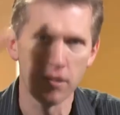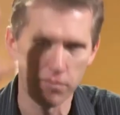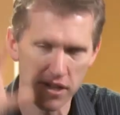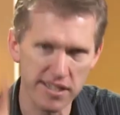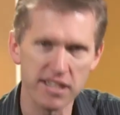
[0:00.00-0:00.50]
The
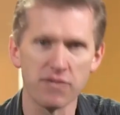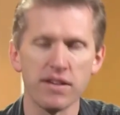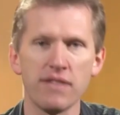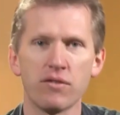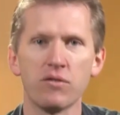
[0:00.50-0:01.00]
presence of
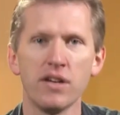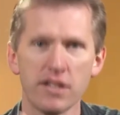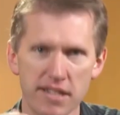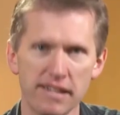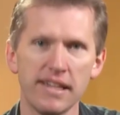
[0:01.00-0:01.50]
evil
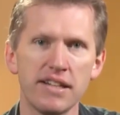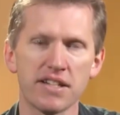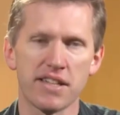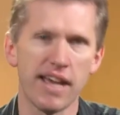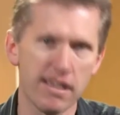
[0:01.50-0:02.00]
doesn't lead
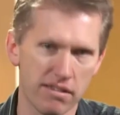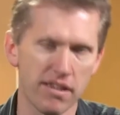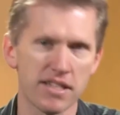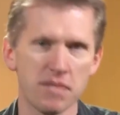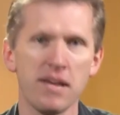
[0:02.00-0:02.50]
us to
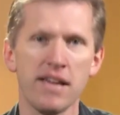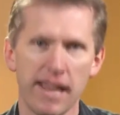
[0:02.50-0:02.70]
atheism,